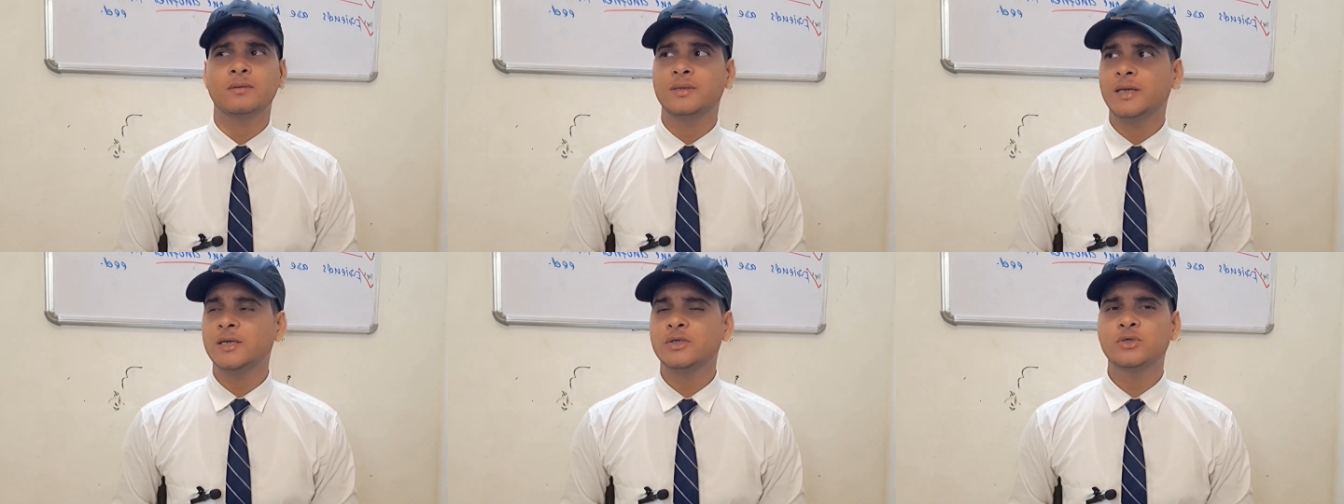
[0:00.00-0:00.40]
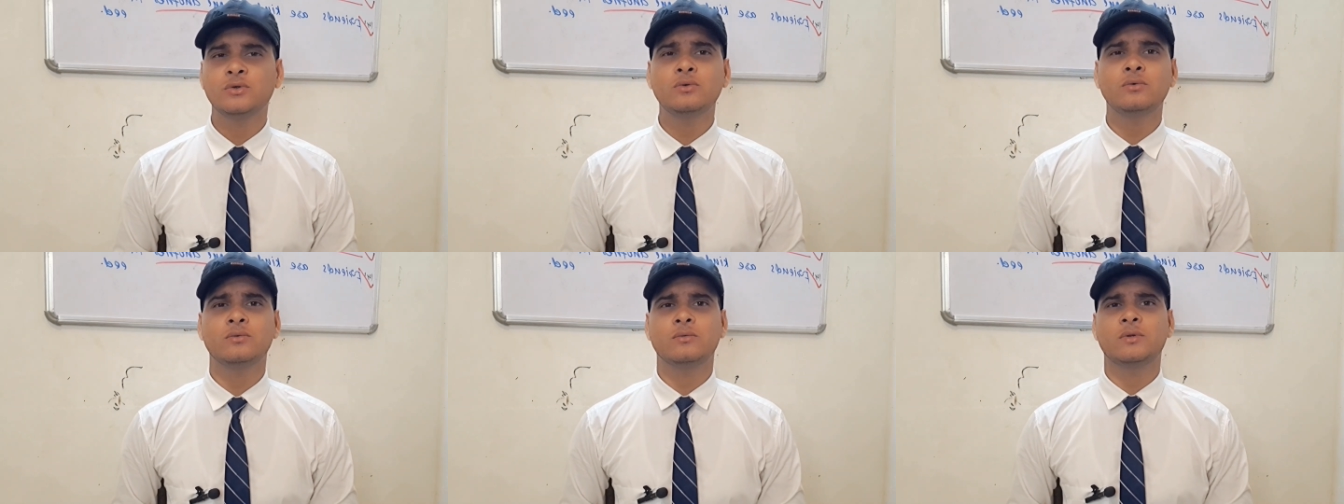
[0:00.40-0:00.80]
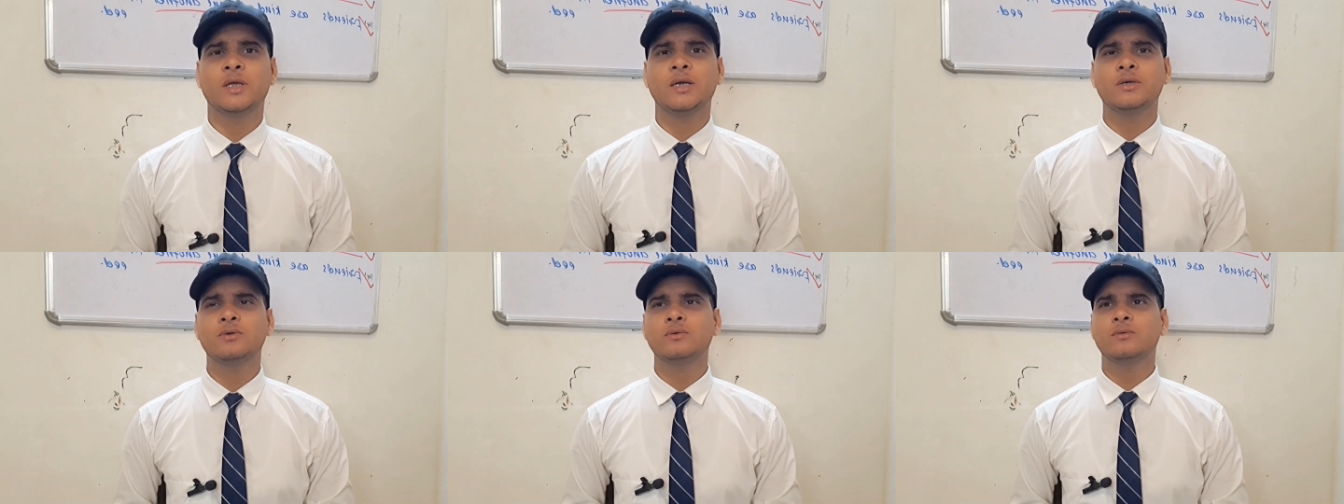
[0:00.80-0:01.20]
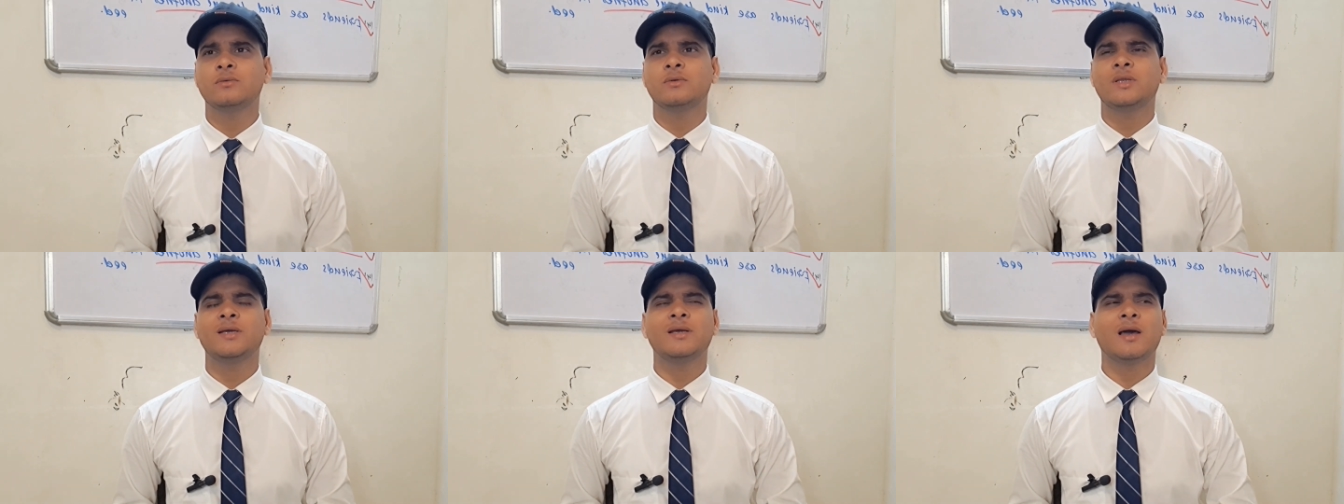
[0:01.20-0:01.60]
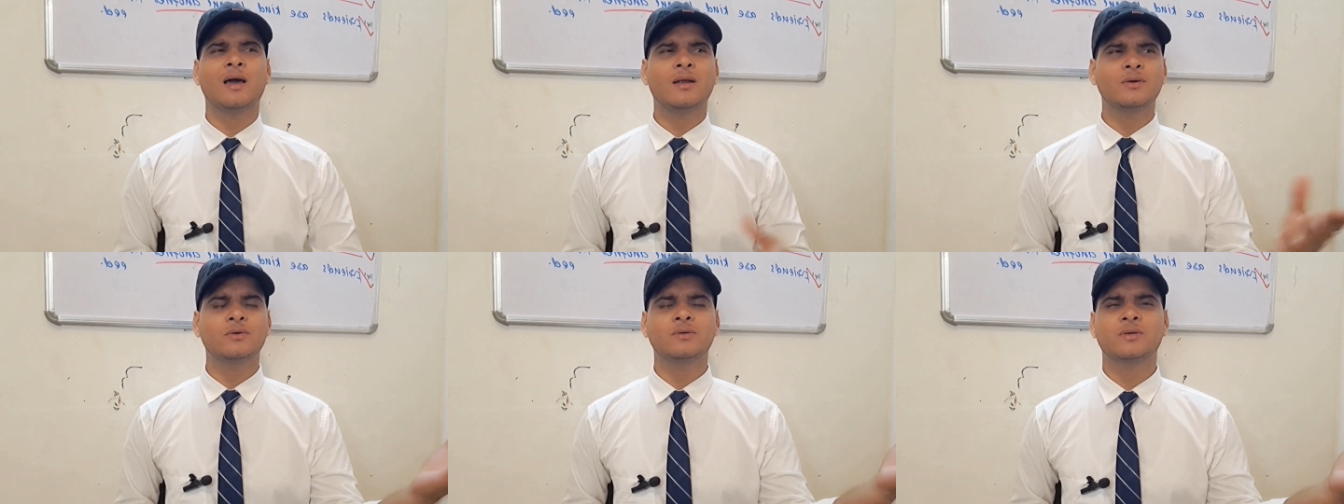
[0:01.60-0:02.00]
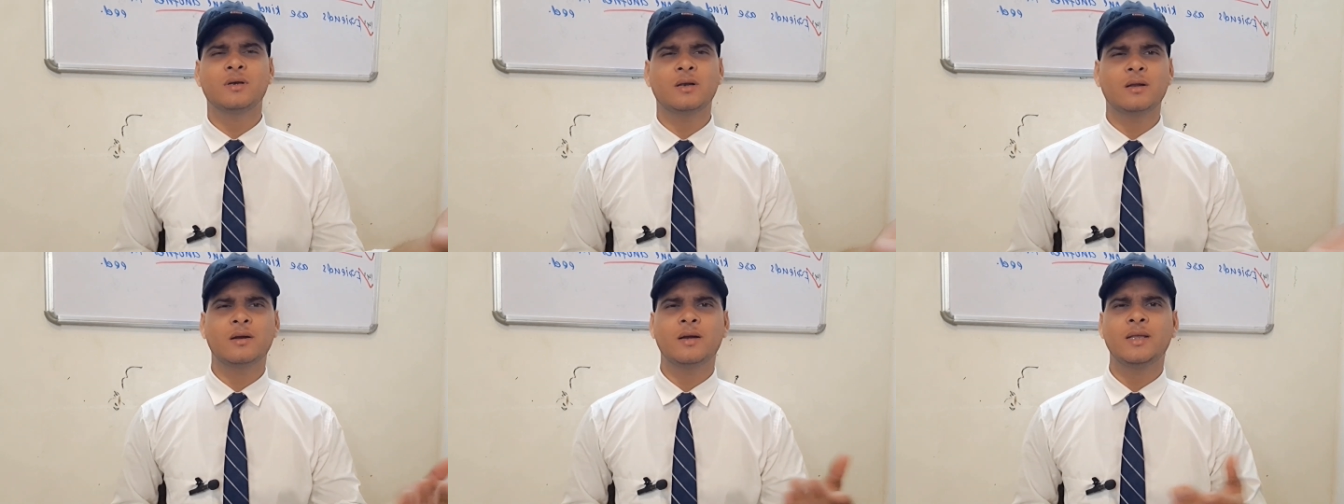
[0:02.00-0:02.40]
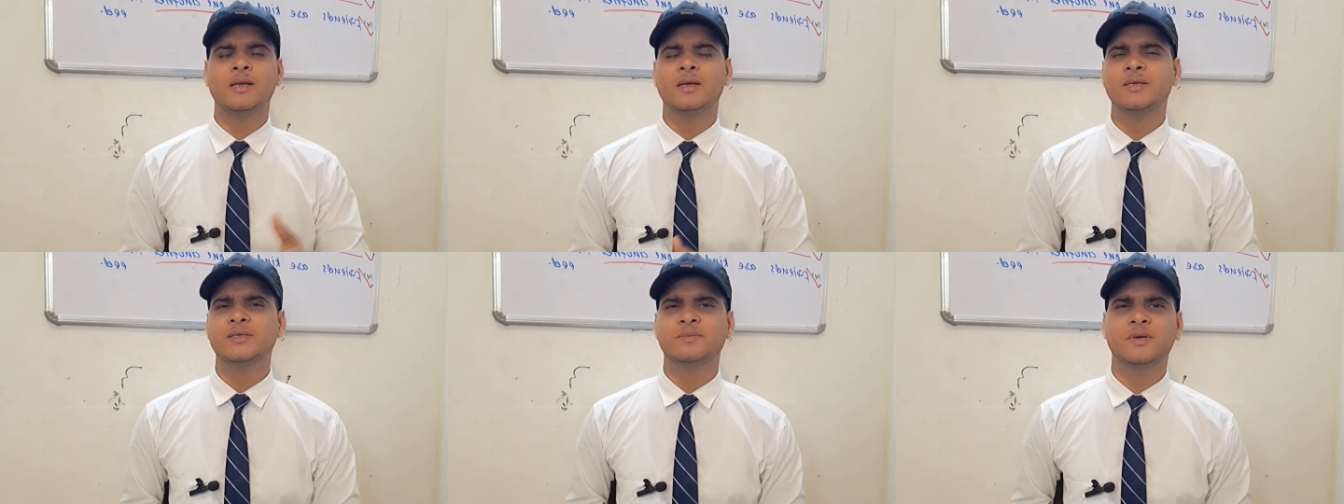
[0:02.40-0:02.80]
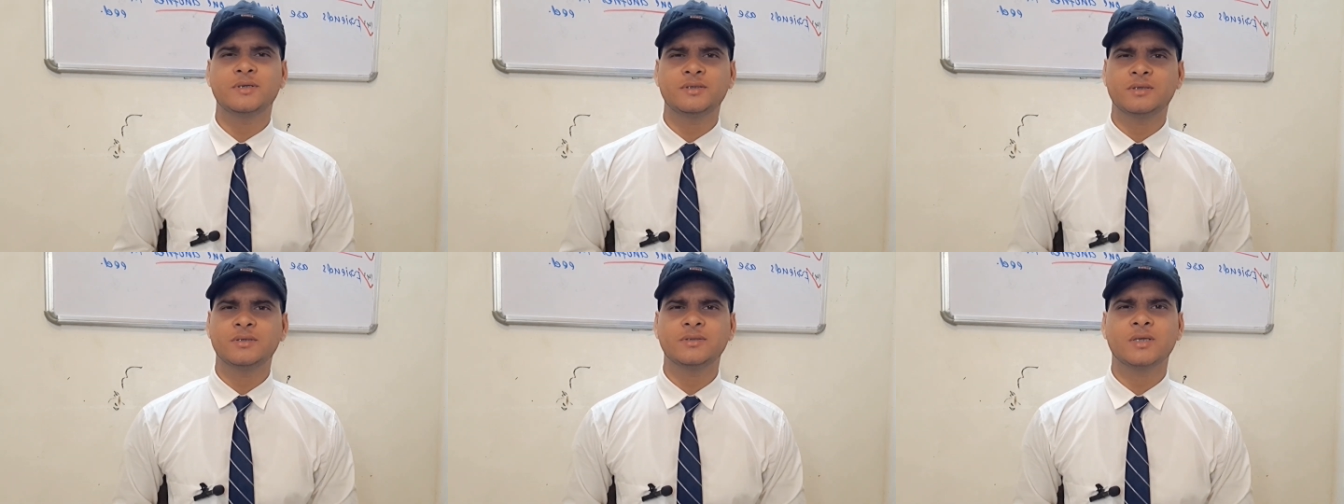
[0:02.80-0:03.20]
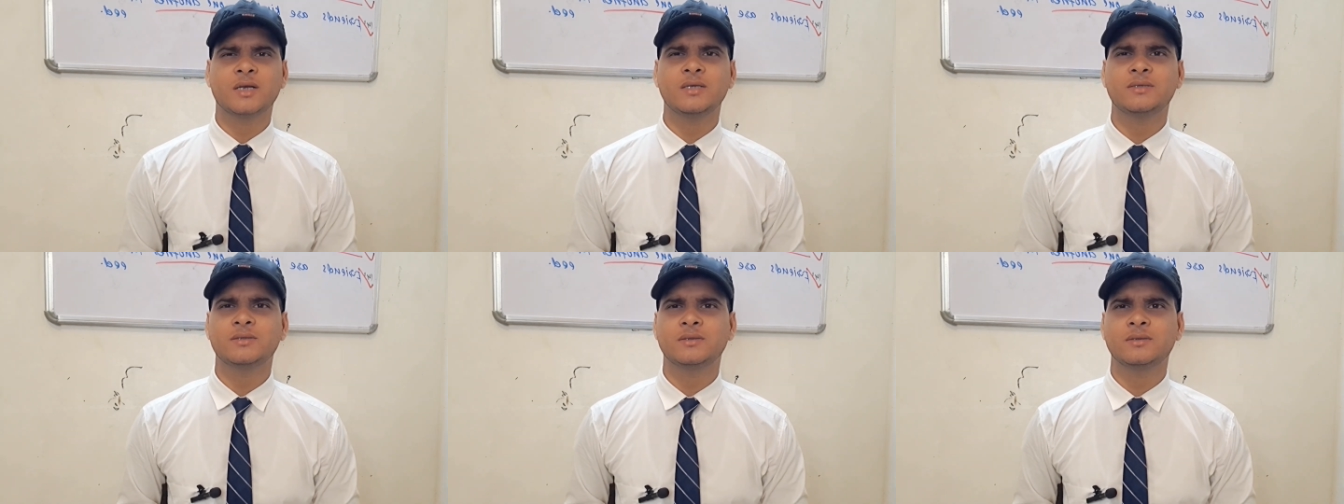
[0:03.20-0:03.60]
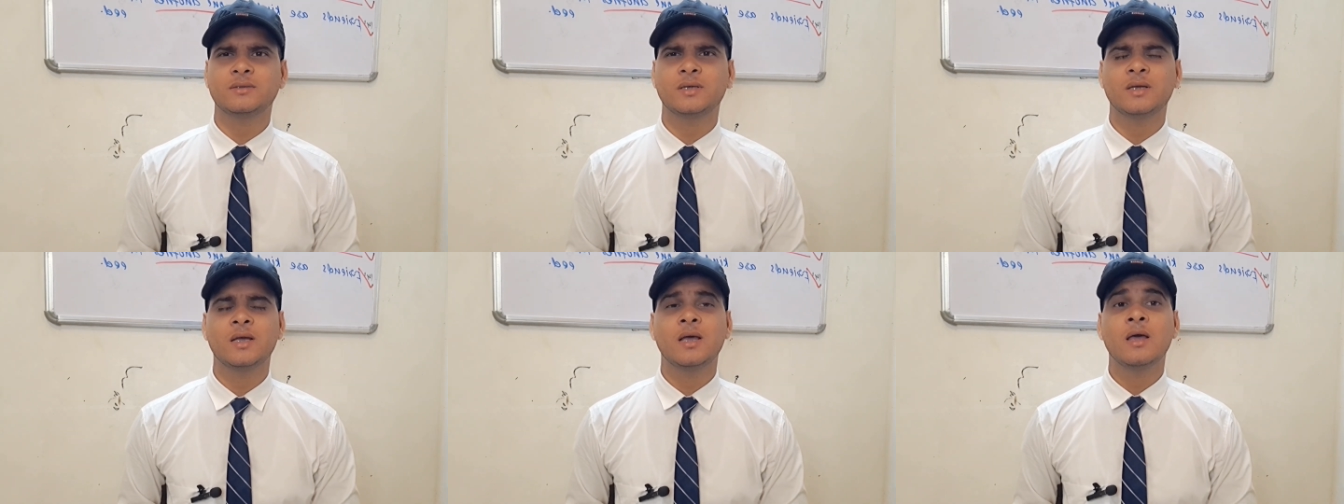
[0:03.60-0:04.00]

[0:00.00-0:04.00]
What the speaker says: They are not learning English by translation.